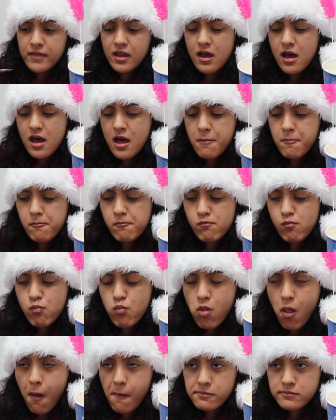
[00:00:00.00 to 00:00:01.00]

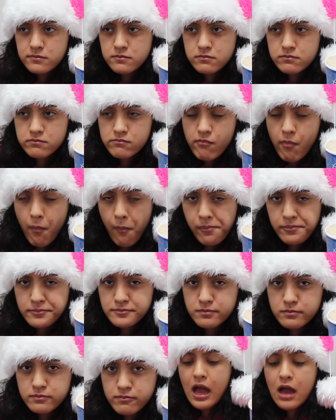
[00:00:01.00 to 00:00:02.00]

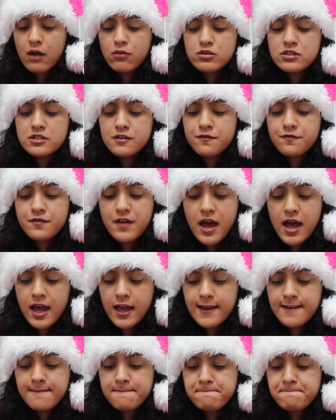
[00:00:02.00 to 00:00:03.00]
I was
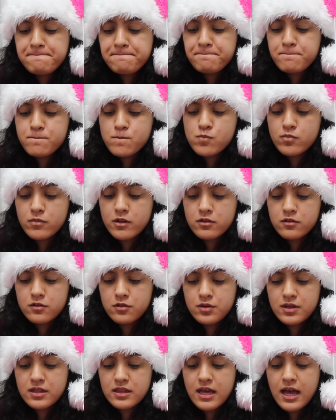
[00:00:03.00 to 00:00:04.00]
fine
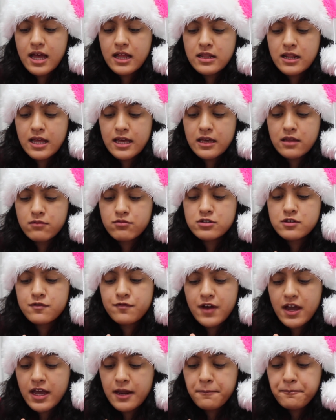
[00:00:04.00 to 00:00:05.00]
doing that, like it was
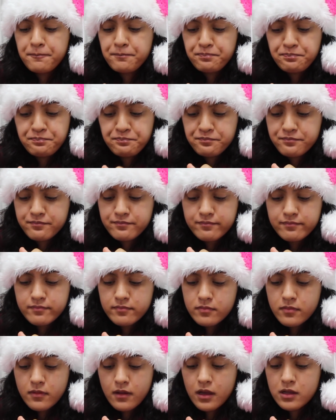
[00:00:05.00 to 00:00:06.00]
fine.
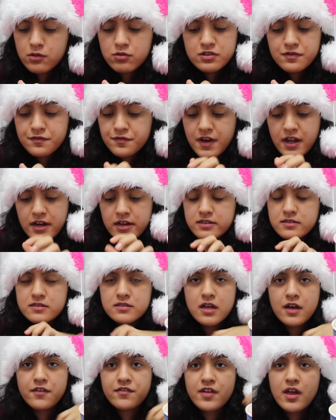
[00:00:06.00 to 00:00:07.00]
It was fun and
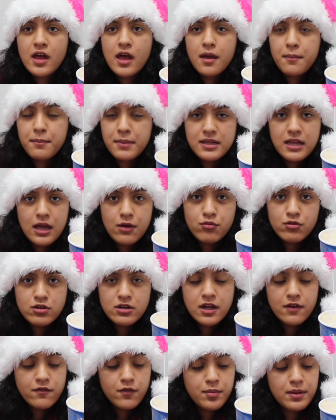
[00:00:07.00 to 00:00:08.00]
stuff, but I would
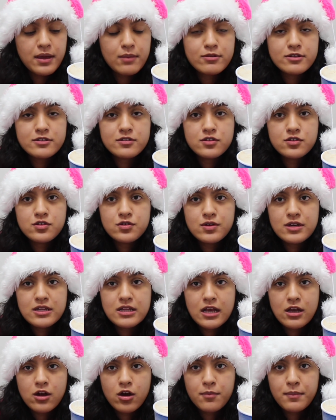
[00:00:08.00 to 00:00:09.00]
never be able to do
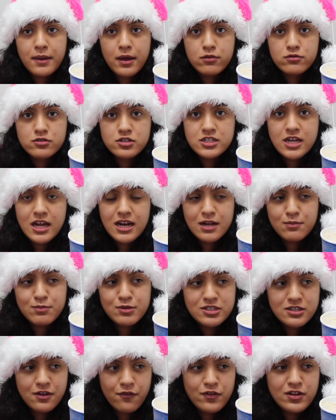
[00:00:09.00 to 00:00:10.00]
it like on my own channel
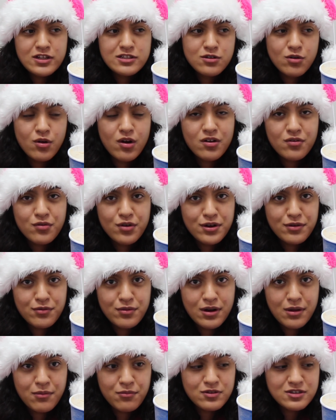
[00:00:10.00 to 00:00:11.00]
because I feel so awkward
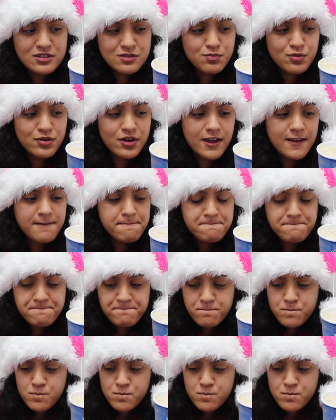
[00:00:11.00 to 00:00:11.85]
when I'm whispering.